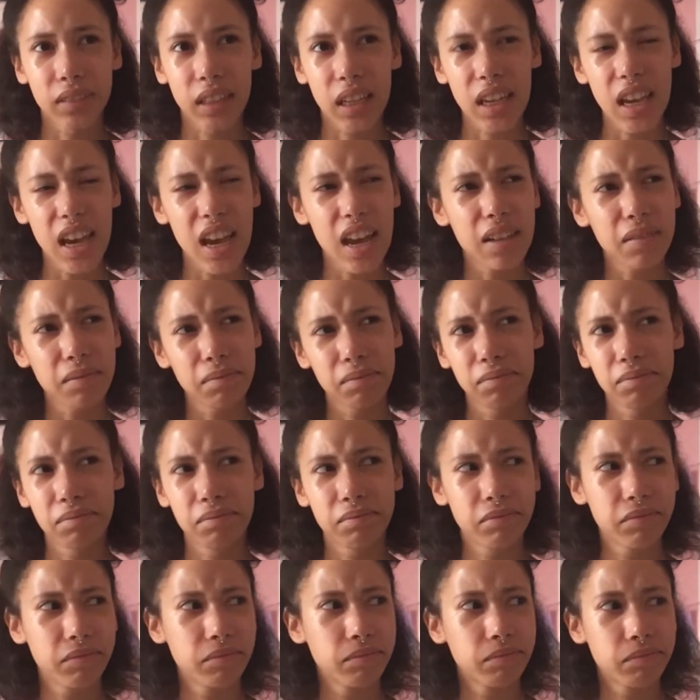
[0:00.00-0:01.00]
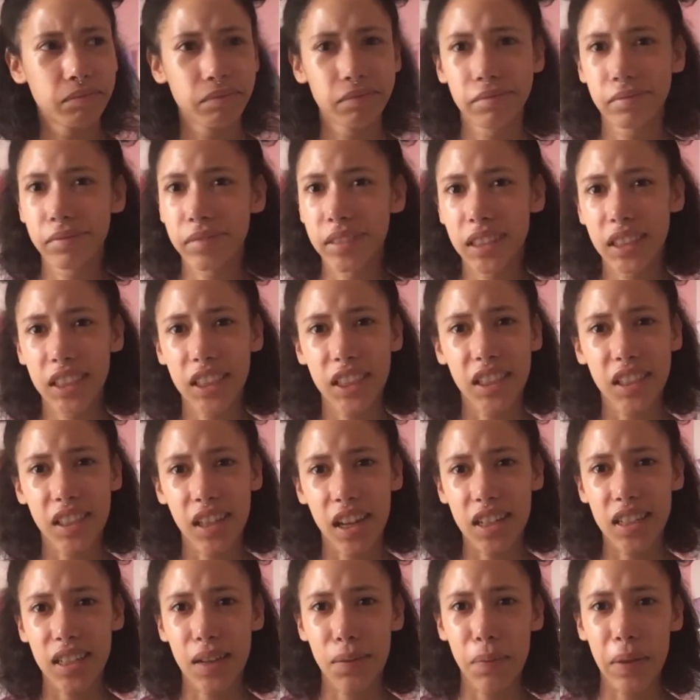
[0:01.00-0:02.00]
yeah, it's just
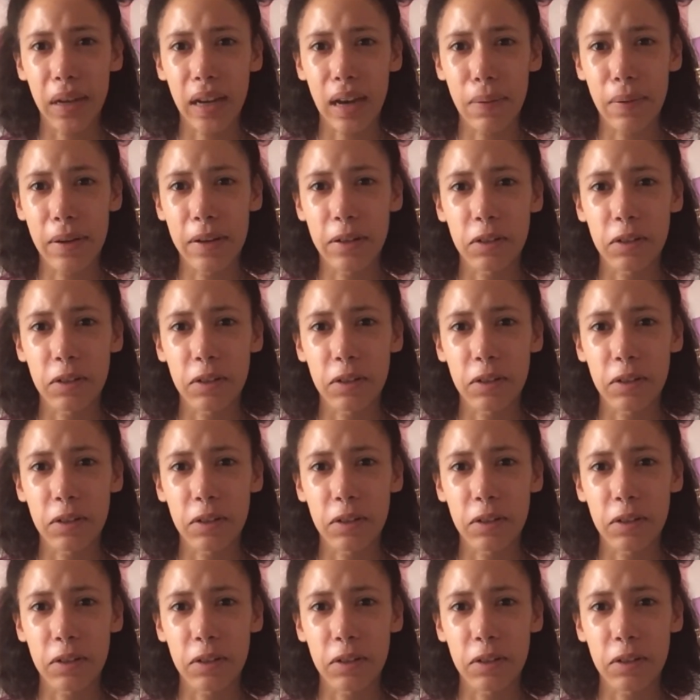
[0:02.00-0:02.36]
not something I'm